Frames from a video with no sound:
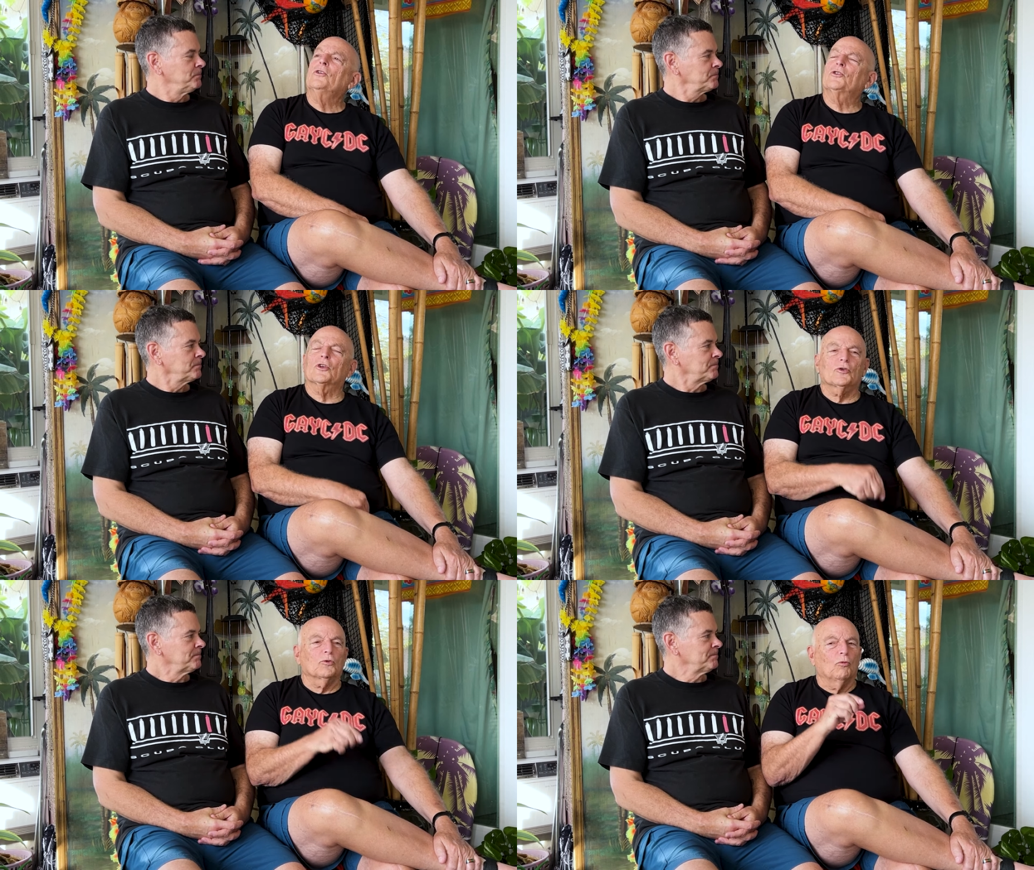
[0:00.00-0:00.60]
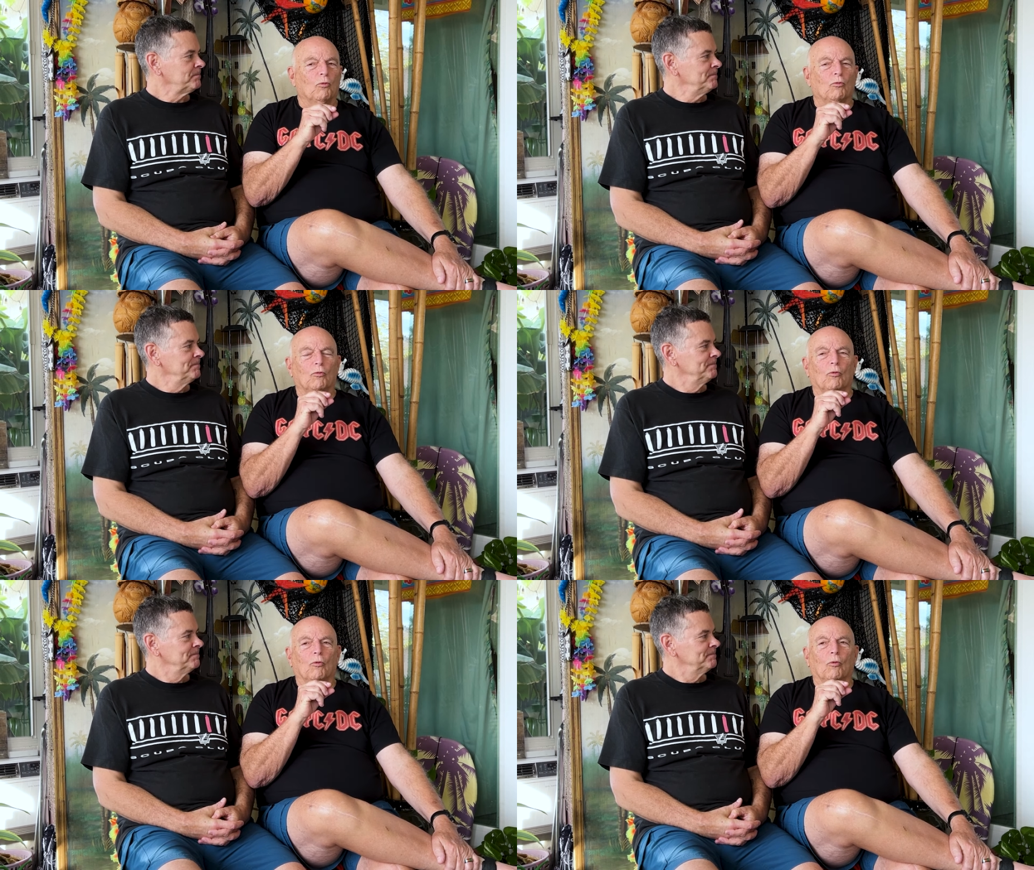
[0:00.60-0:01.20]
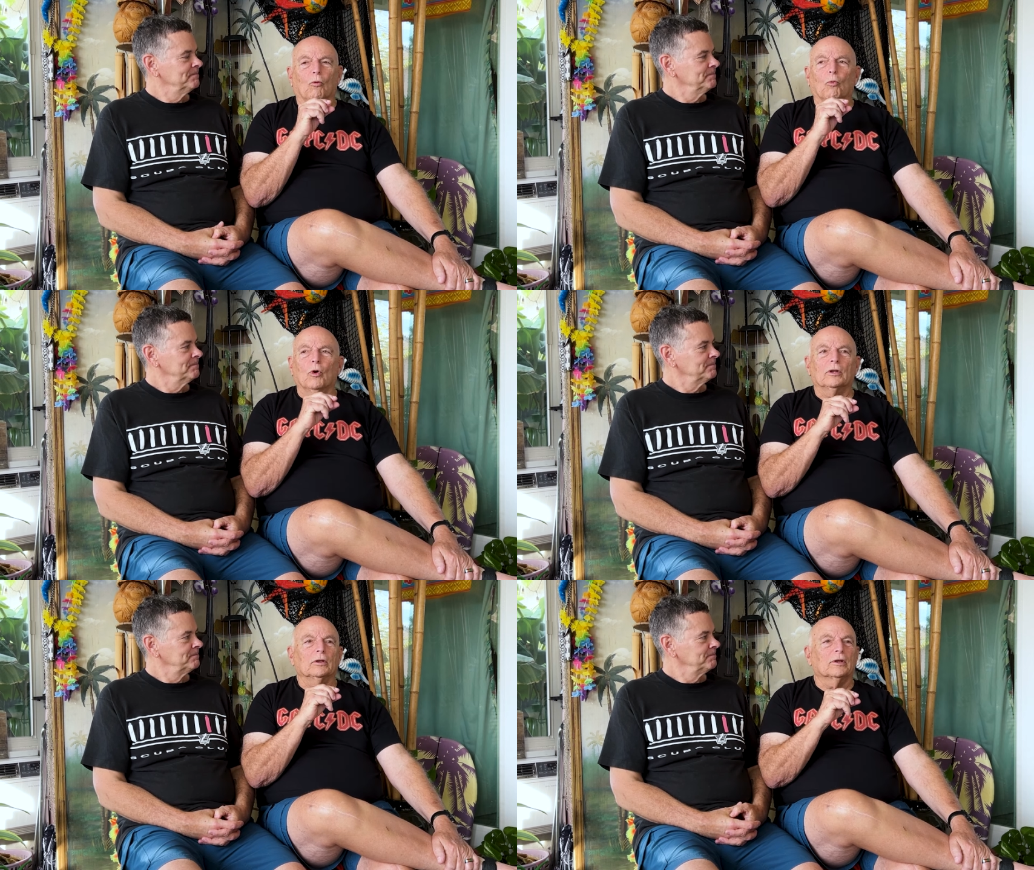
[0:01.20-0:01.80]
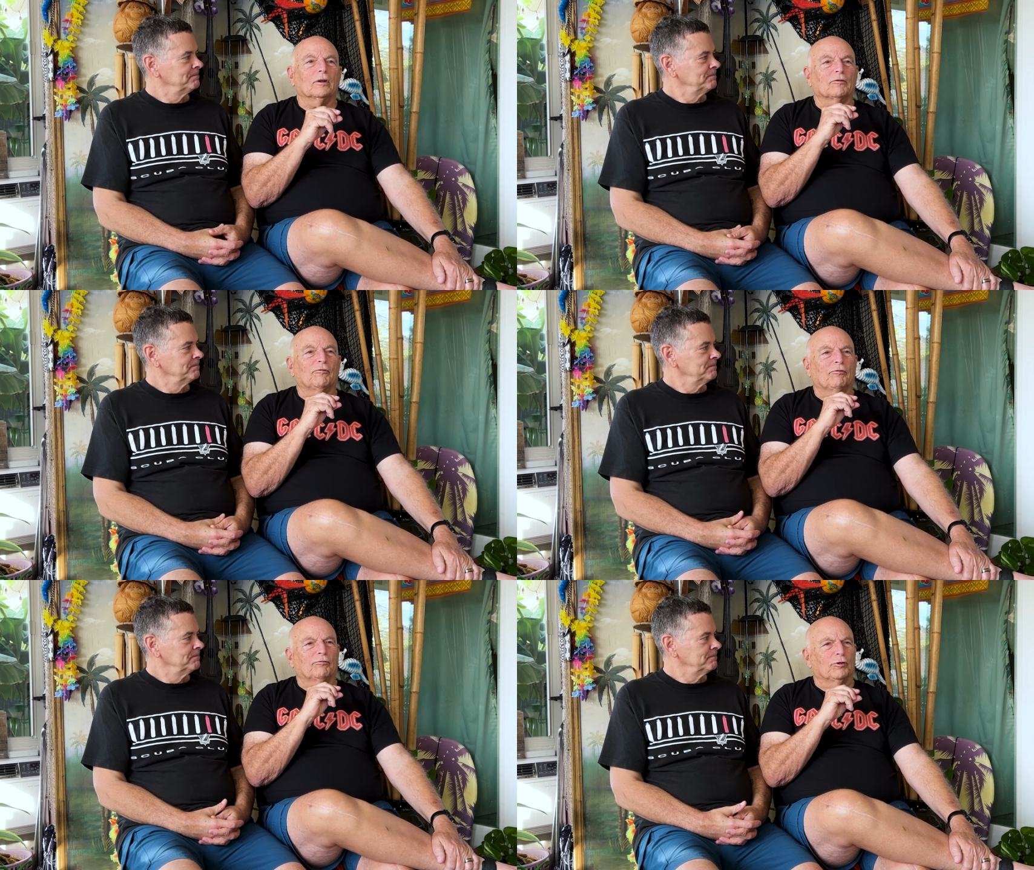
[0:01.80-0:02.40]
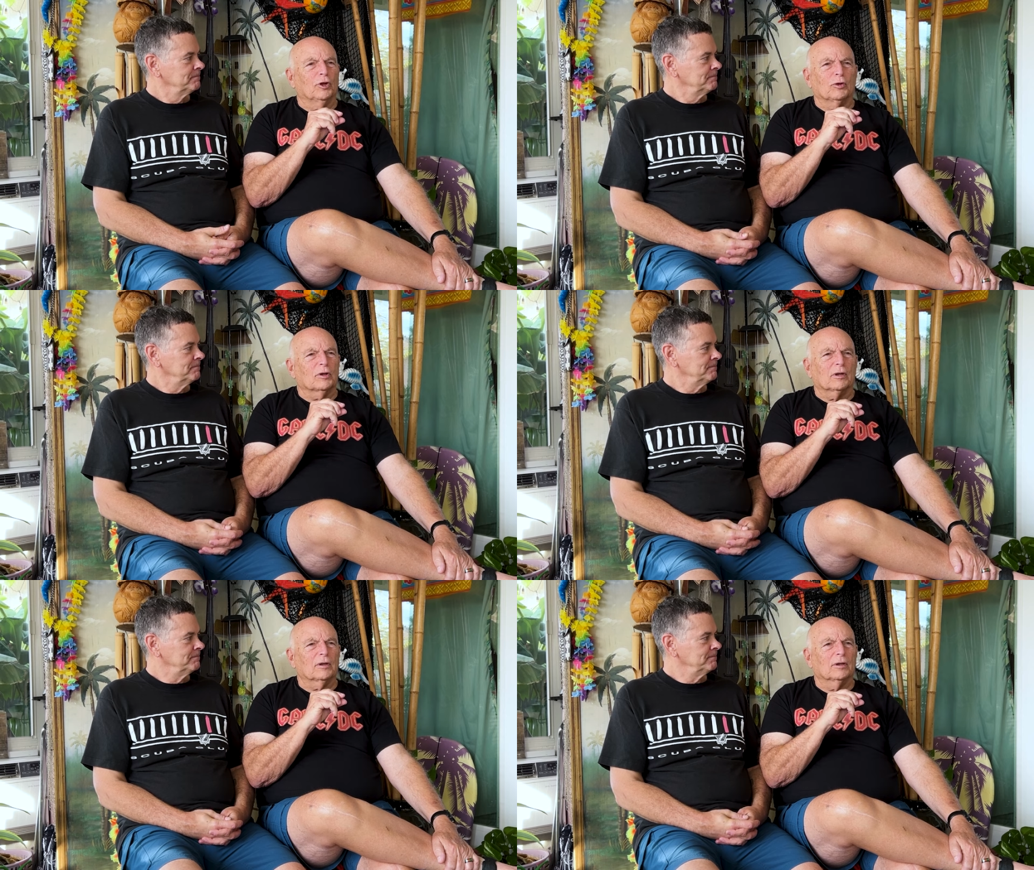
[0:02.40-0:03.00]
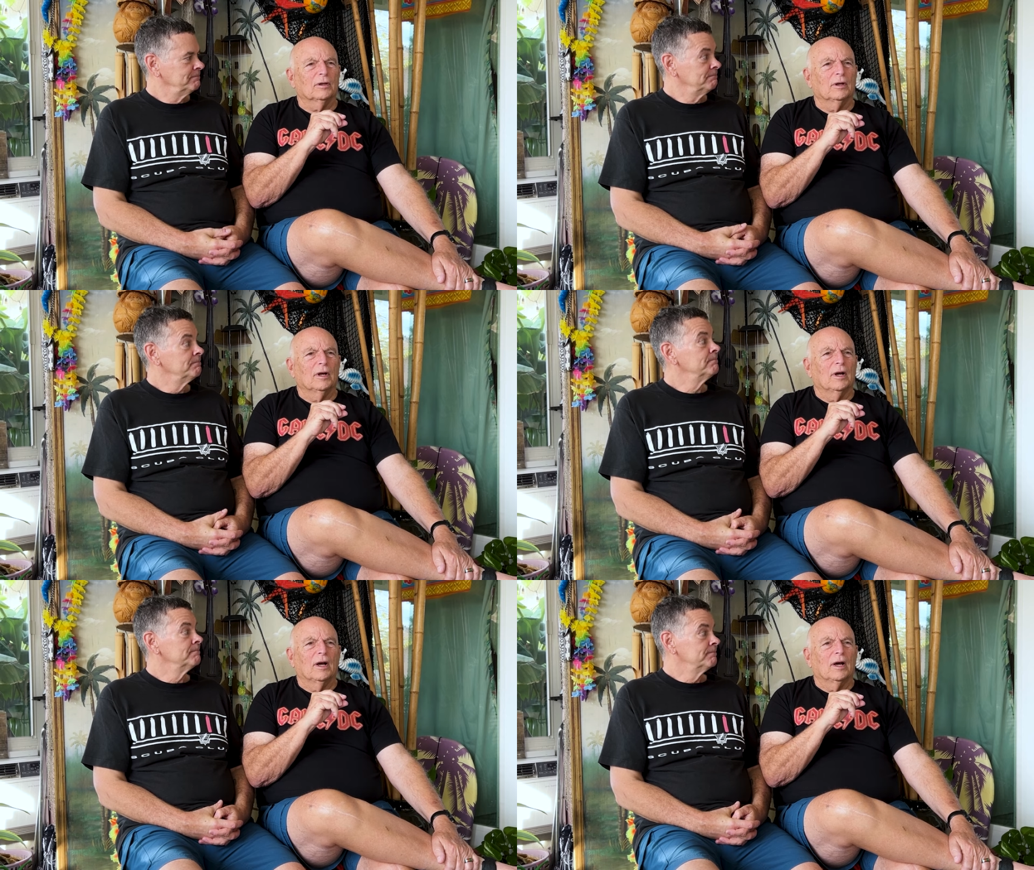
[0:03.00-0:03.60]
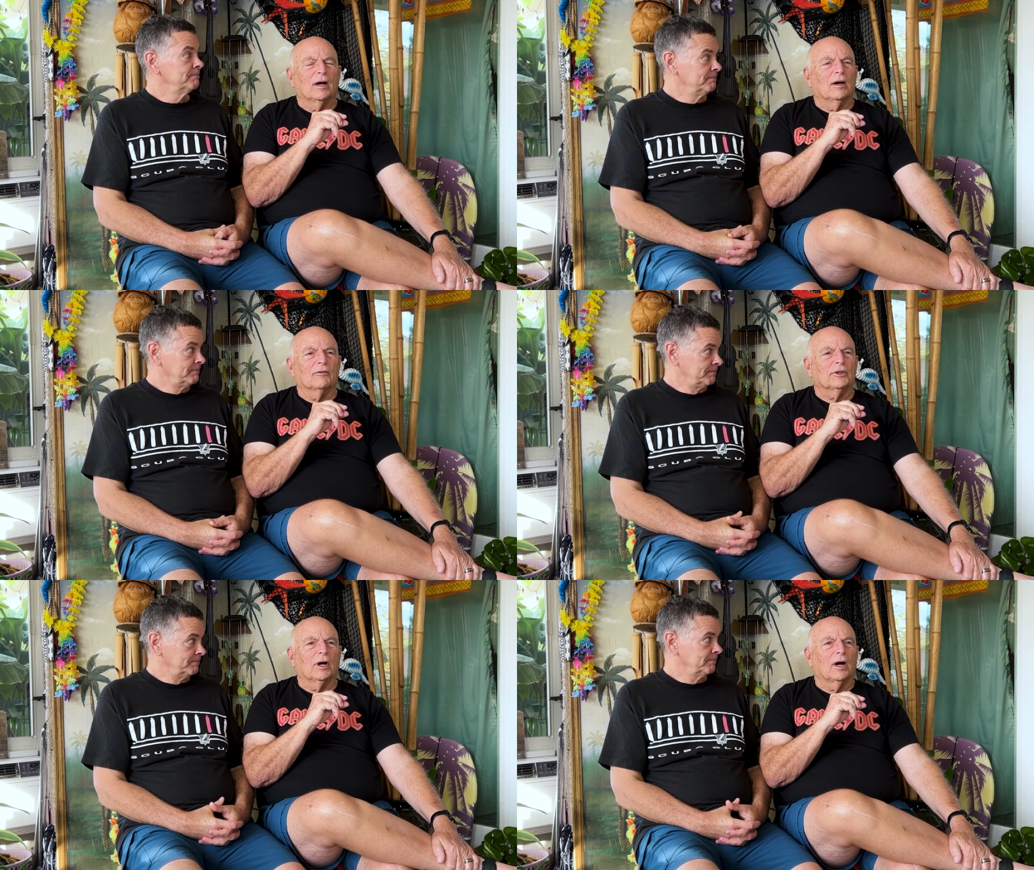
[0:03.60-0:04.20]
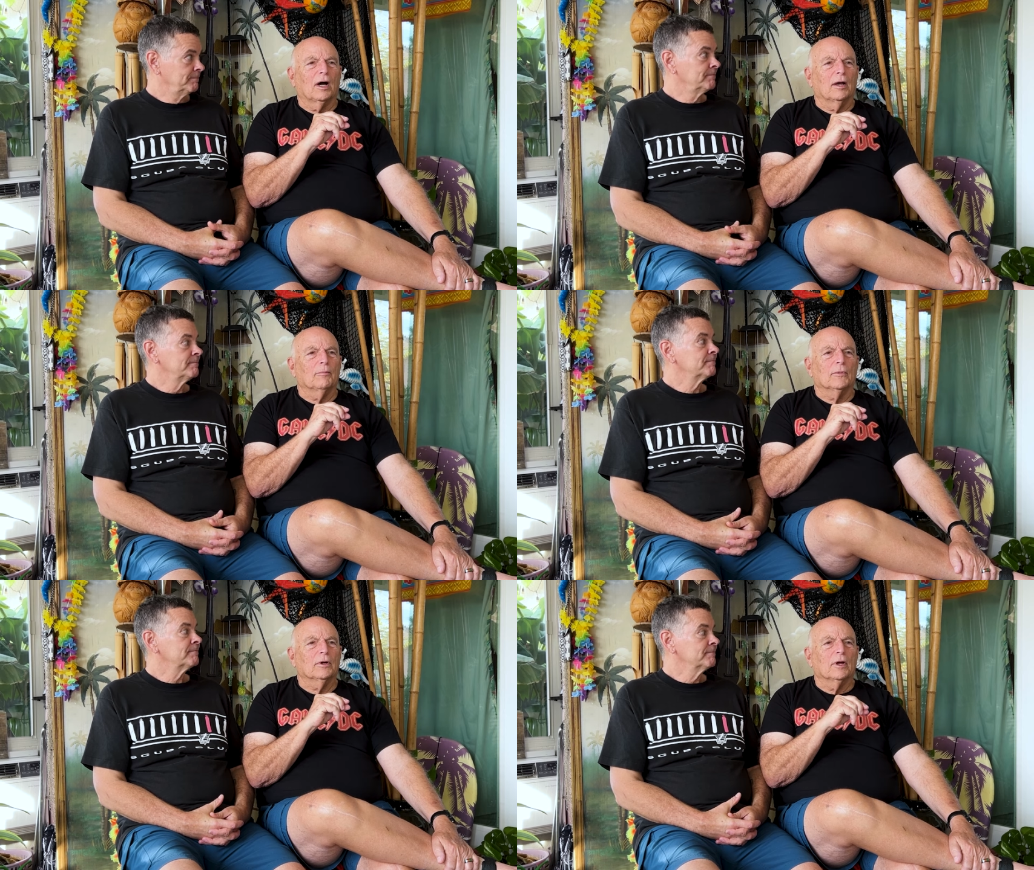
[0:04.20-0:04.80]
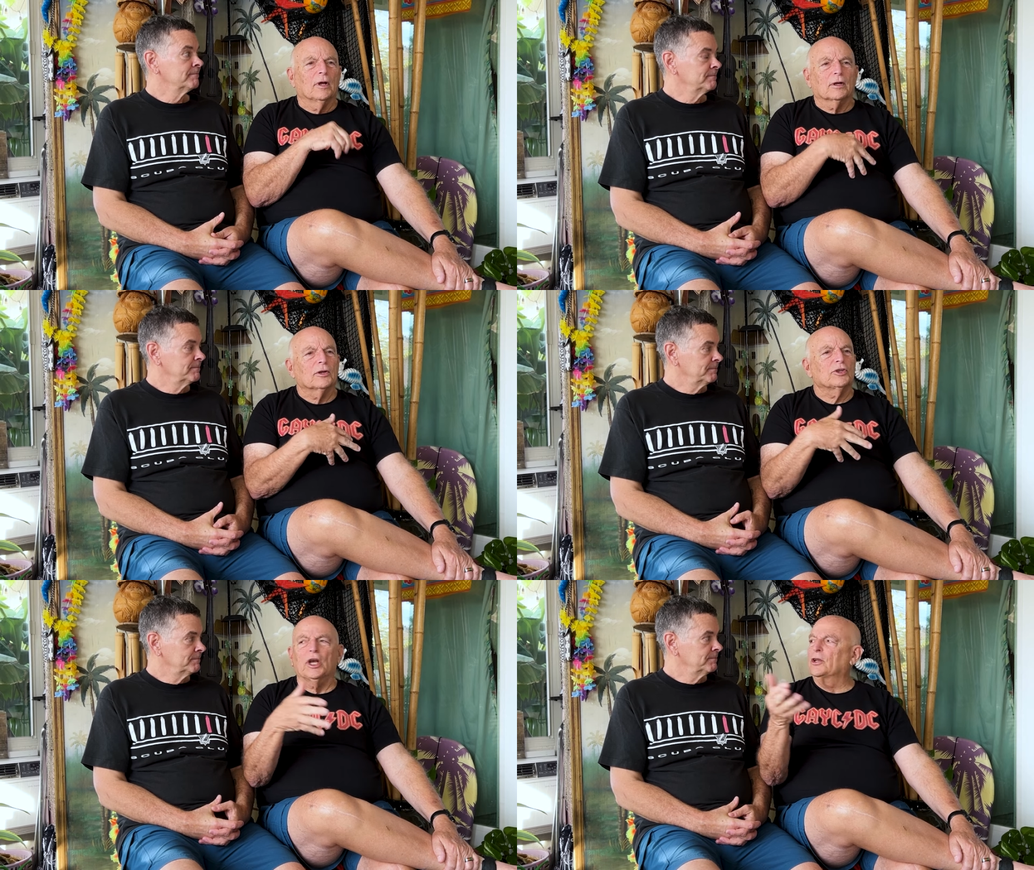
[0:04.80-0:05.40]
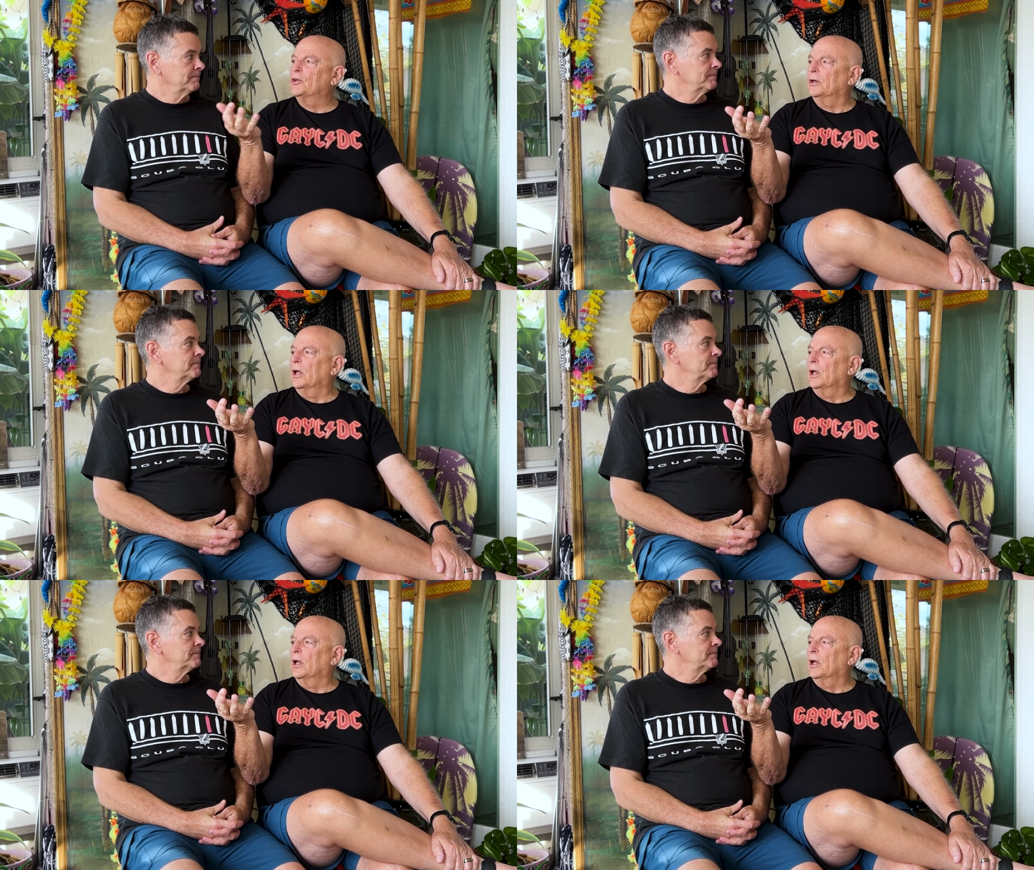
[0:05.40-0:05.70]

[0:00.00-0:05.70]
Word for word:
Speaker 1: just one little fluke of time can change your